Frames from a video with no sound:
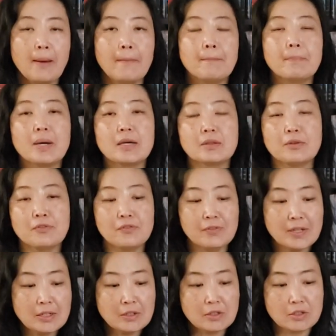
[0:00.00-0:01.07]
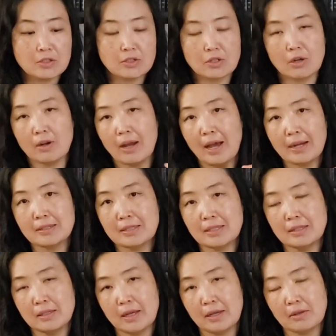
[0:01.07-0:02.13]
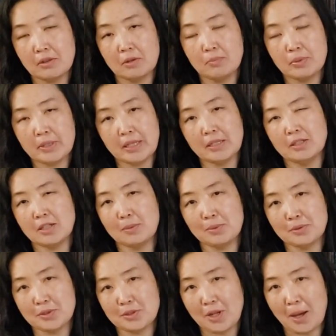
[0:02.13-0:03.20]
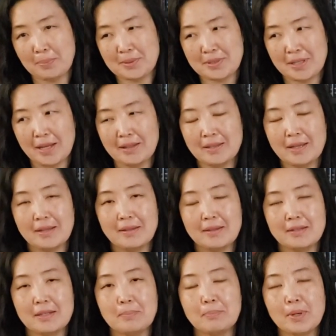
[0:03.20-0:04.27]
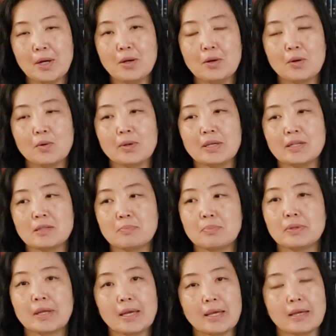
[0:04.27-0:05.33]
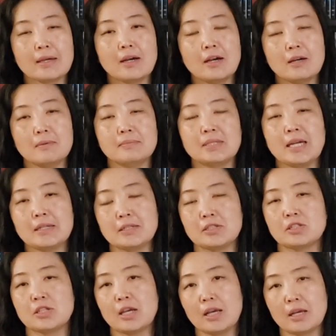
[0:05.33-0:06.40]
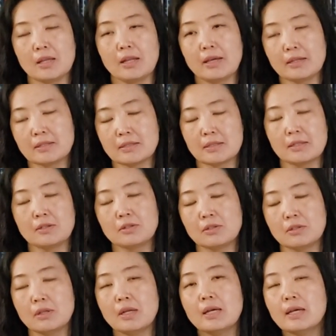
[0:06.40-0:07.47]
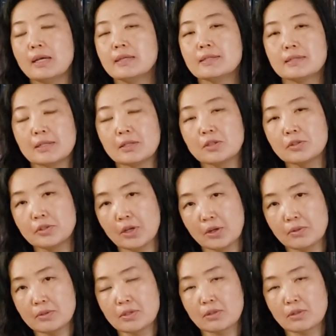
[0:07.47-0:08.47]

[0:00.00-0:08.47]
but the fingers are acting like they're playing double stops, and then the bow is playing détaché, like single notes.